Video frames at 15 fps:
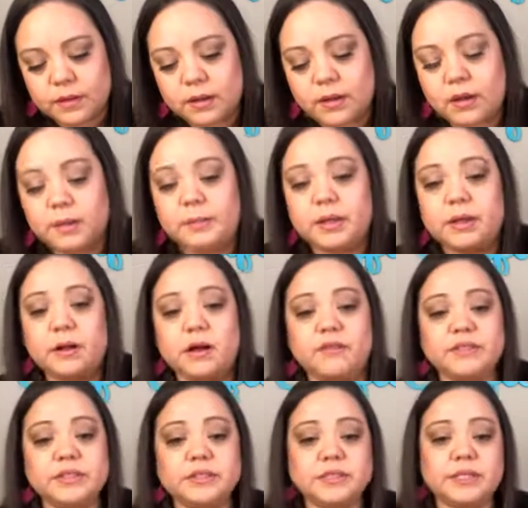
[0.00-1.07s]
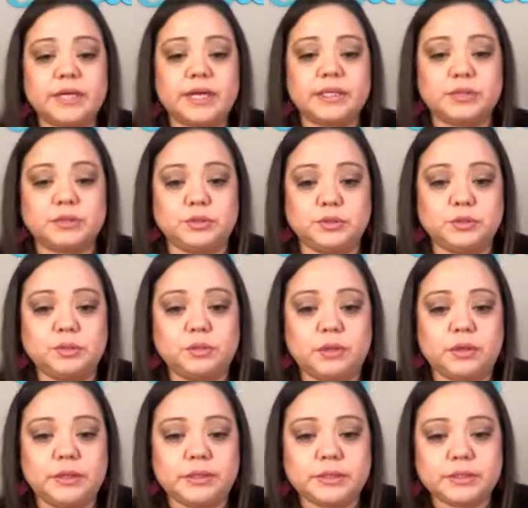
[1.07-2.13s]
I mean, obviously, I do
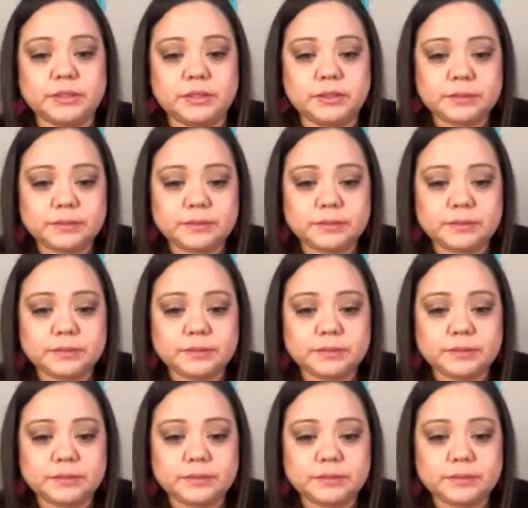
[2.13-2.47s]
want.